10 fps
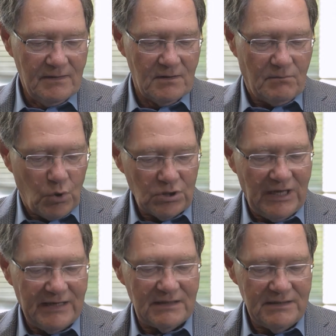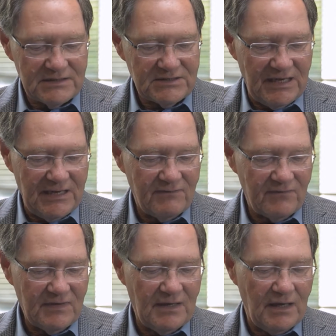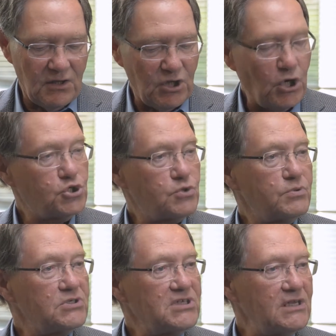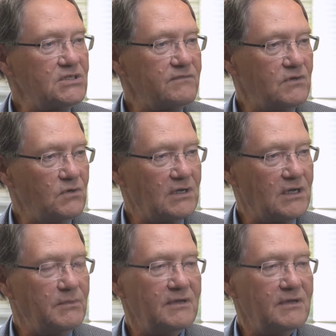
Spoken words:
They're more likely to save a larger percentage of their income